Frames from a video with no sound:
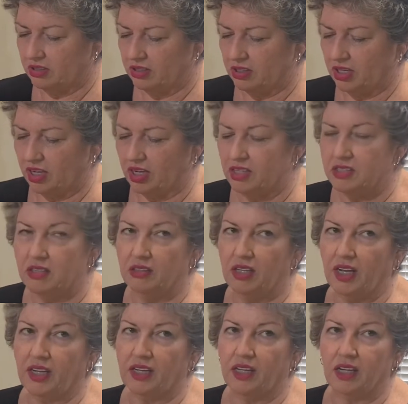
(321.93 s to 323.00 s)
I also
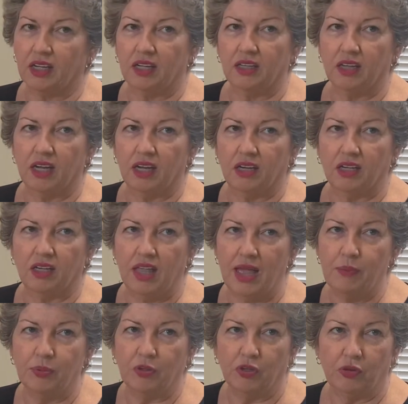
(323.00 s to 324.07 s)
like a
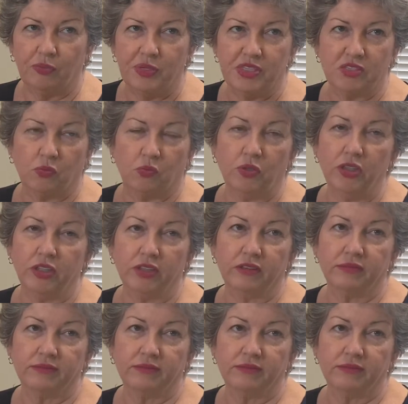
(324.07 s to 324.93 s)
clapper or a piece of wood.